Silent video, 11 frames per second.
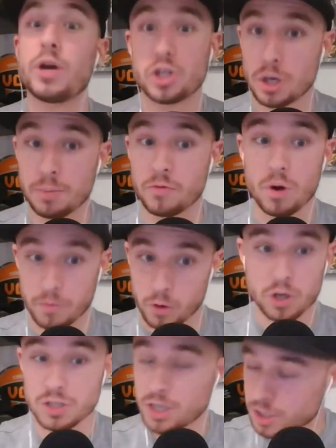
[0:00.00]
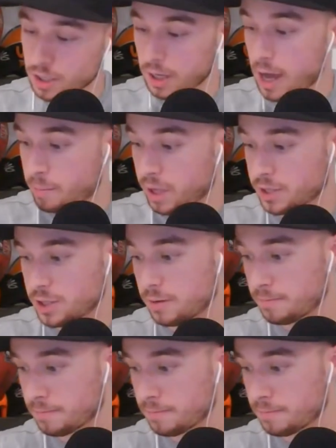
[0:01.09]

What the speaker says: shape, or form. If you're consistent, God bless you.